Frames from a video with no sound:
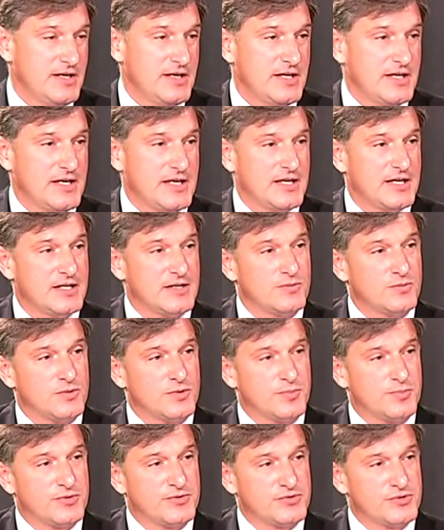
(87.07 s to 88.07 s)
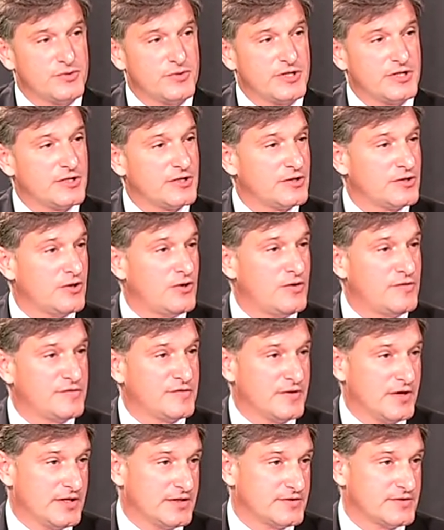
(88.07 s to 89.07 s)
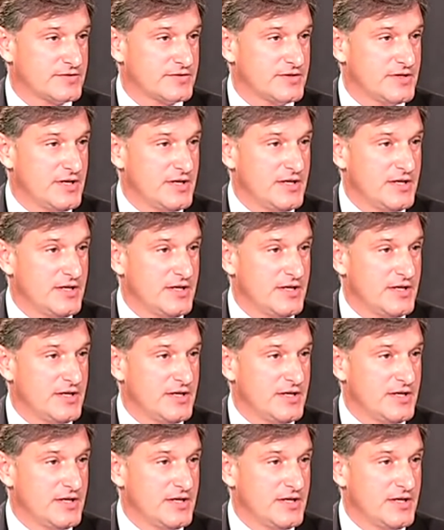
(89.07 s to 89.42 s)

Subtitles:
and we're pursuing it on all fronts.